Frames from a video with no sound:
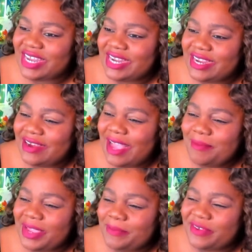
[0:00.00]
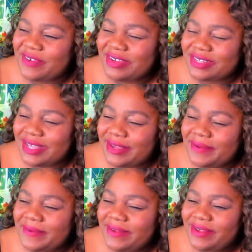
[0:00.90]
in here. I might be wrong
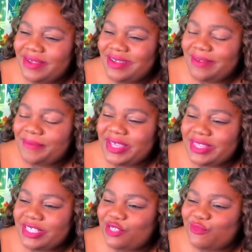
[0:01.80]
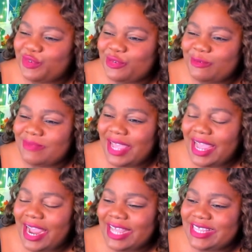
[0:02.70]
though. But this room,
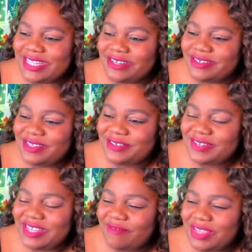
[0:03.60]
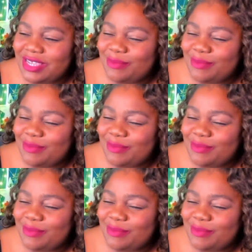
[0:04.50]
I think there's no TV,